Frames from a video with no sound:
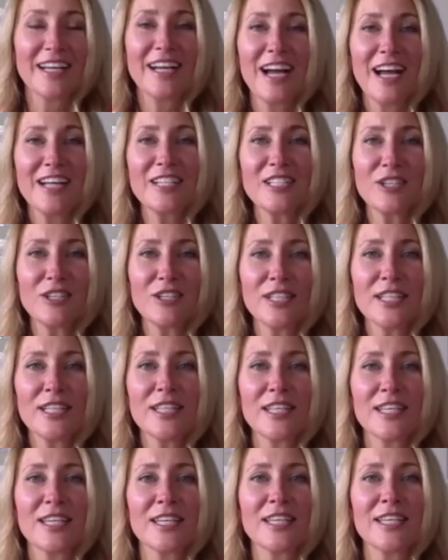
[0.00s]
I certainly
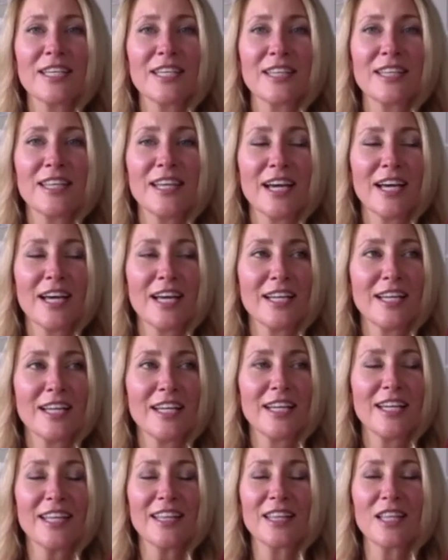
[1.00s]
think that
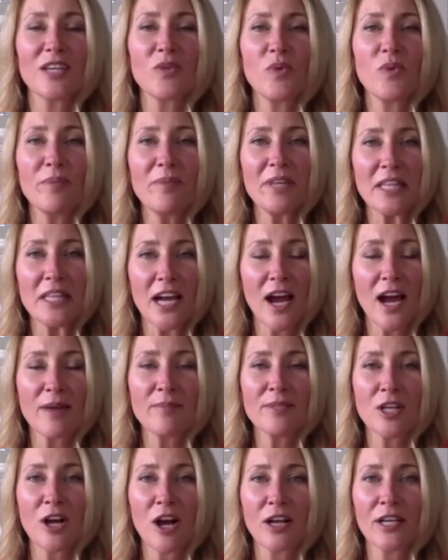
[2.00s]
the women that I'm
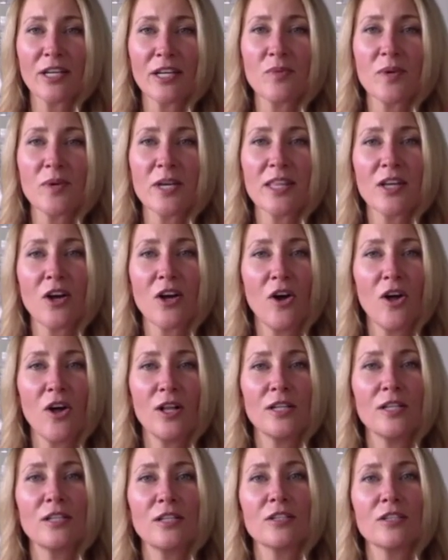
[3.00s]
talking with,
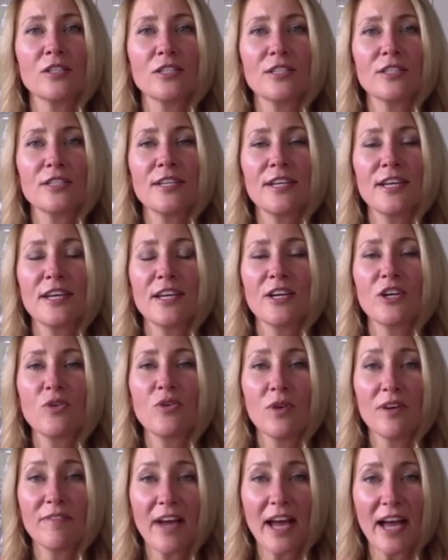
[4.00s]
all who
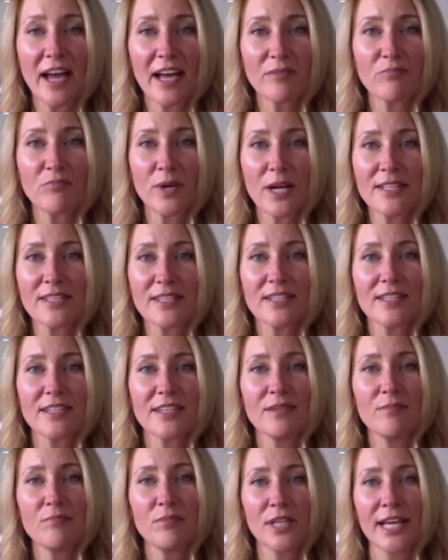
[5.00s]
have had breast
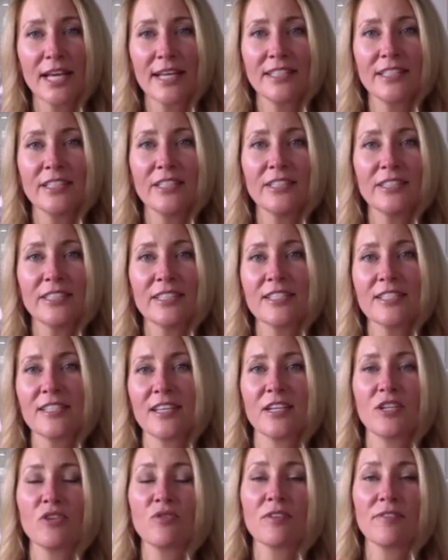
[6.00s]
implant illness
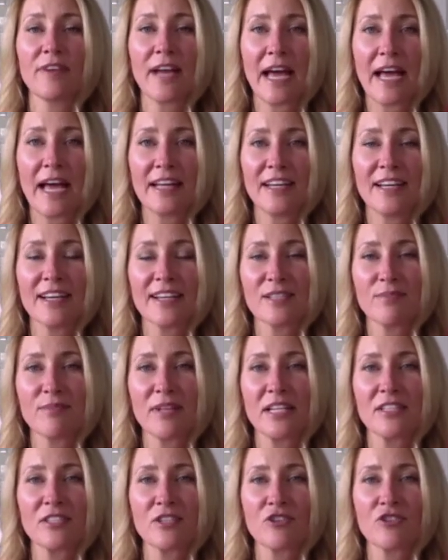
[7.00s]
and who have had
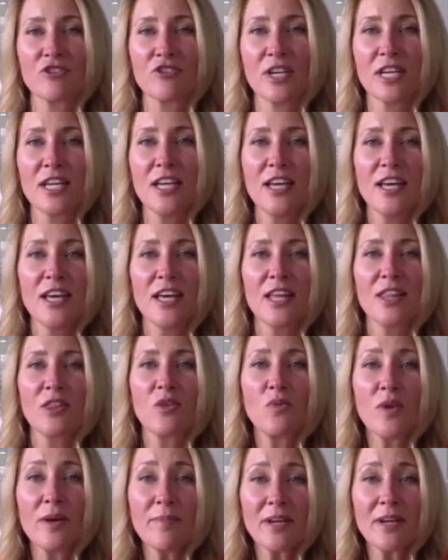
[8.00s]
explant surgery, the
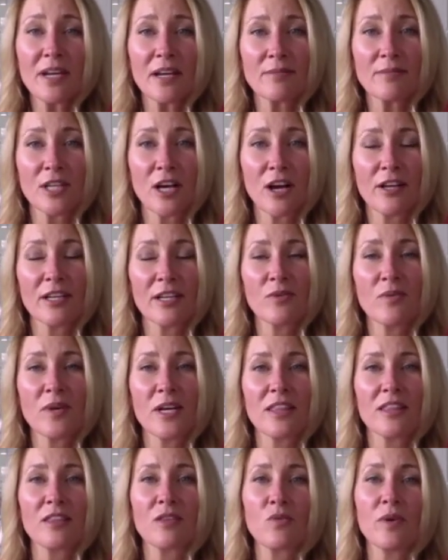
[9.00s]
women I'm talking
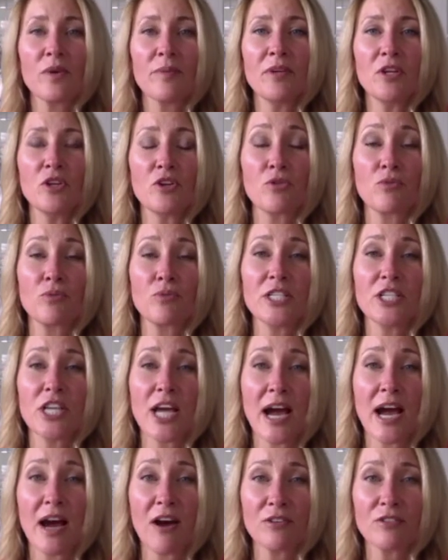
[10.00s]
with, the women who reach
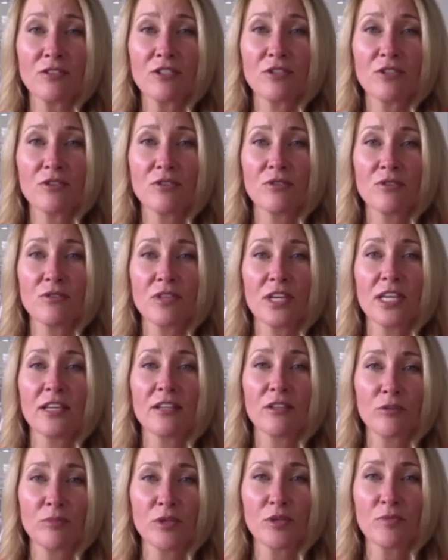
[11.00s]
out to the
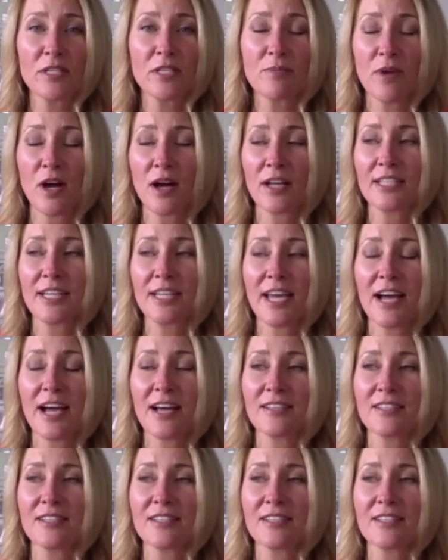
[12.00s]
Killer Boobies podcast,